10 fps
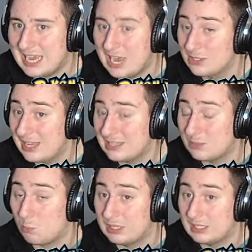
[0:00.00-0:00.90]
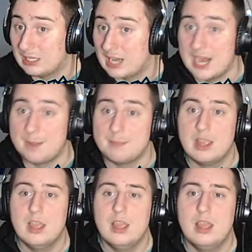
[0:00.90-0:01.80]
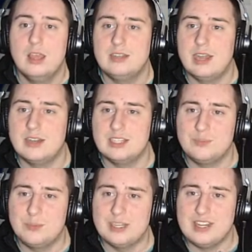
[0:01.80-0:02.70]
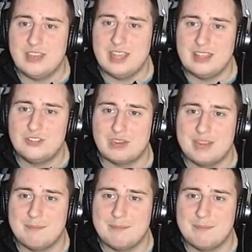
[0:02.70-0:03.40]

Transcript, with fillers: Also, that's a really good item. D does, what, do you think the Dream